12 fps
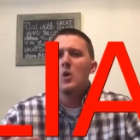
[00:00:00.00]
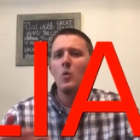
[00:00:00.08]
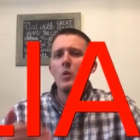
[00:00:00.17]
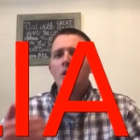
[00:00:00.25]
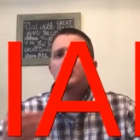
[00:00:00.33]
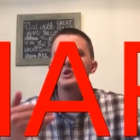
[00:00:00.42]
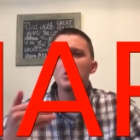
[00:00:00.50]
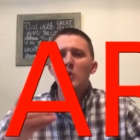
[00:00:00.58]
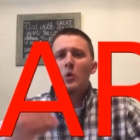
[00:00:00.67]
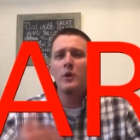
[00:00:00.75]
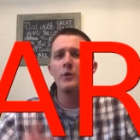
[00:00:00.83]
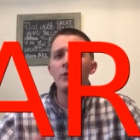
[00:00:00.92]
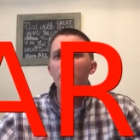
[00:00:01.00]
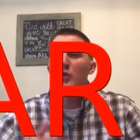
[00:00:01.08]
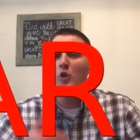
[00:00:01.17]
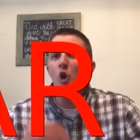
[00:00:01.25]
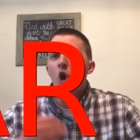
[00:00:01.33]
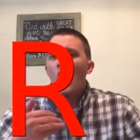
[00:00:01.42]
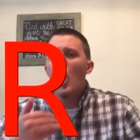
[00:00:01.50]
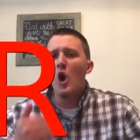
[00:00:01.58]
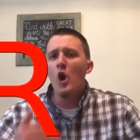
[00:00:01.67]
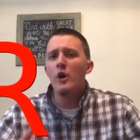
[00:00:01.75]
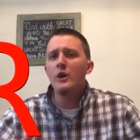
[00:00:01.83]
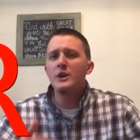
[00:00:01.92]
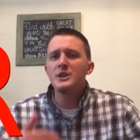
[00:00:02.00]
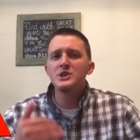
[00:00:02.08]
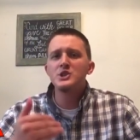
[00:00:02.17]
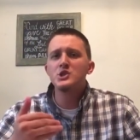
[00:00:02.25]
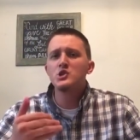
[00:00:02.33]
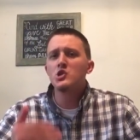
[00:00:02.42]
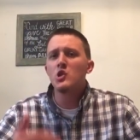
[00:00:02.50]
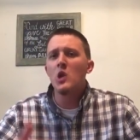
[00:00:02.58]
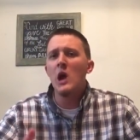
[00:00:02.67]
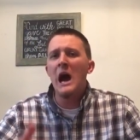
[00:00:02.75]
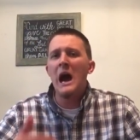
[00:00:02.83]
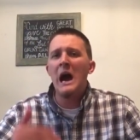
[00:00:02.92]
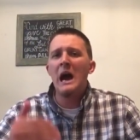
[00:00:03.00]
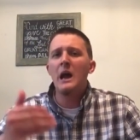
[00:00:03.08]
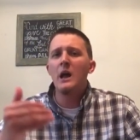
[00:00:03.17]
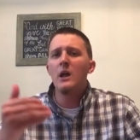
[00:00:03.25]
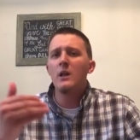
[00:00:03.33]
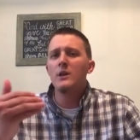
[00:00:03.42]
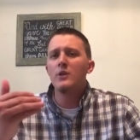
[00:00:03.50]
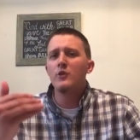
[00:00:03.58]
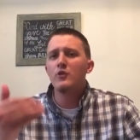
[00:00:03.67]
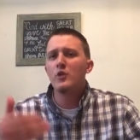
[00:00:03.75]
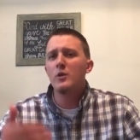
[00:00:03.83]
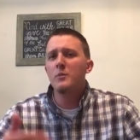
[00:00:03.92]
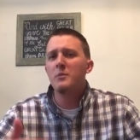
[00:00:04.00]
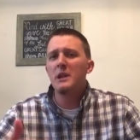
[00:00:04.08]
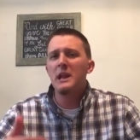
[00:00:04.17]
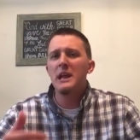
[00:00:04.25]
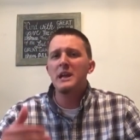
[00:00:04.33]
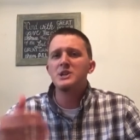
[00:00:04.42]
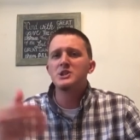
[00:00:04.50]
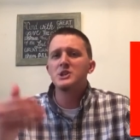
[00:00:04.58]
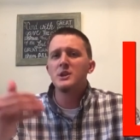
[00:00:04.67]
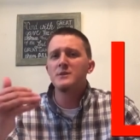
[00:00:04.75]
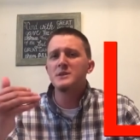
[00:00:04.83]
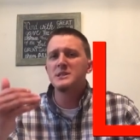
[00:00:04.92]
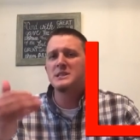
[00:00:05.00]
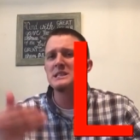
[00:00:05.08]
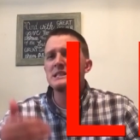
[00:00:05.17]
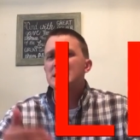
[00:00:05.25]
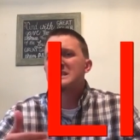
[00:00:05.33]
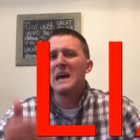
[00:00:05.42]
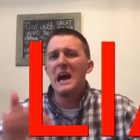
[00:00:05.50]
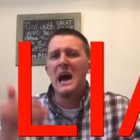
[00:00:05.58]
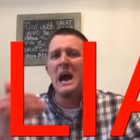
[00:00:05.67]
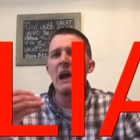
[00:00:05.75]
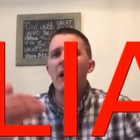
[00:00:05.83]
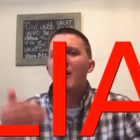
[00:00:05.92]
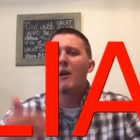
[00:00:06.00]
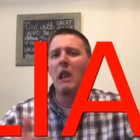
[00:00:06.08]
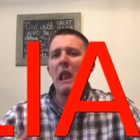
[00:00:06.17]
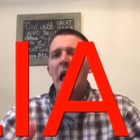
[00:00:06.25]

When he's going through the hardest trial and tribulation of his entire